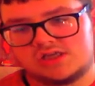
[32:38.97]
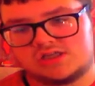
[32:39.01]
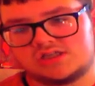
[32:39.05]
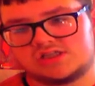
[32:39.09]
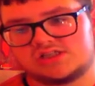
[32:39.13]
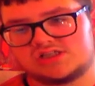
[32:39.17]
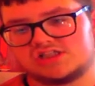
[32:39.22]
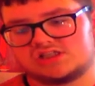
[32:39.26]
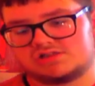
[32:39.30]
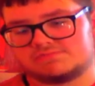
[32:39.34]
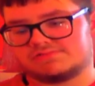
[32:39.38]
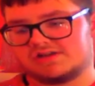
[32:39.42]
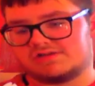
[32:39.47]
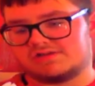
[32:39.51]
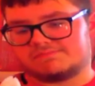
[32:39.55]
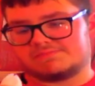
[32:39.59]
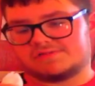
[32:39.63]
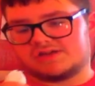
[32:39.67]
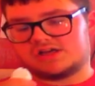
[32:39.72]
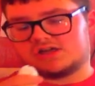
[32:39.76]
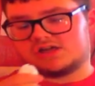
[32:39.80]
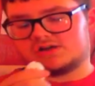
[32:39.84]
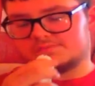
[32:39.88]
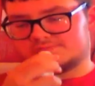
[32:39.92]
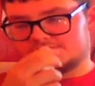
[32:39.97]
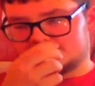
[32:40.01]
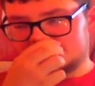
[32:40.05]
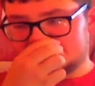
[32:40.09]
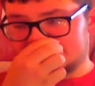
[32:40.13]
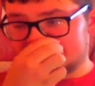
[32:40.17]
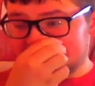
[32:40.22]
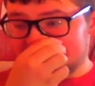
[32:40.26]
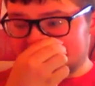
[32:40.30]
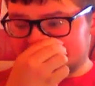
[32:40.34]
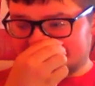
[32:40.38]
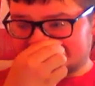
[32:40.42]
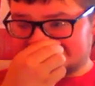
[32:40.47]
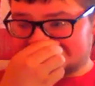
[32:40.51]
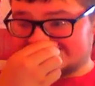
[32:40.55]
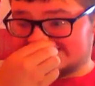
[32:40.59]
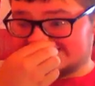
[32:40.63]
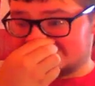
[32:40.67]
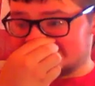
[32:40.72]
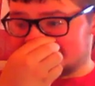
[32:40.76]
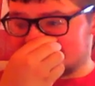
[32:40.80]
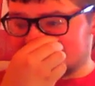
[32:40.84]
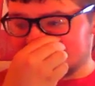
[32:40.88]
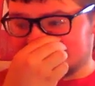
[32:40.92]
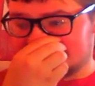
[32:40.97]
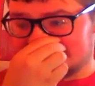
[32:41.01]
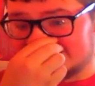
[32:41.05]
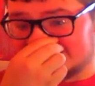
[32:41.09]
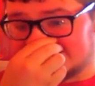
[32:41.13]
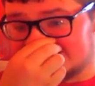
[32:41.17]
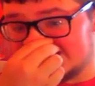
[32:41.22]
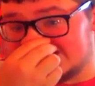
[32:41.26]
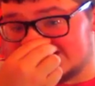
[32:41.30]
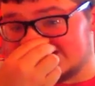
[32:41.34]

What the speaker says: So he's had a pretty big upgrade since joining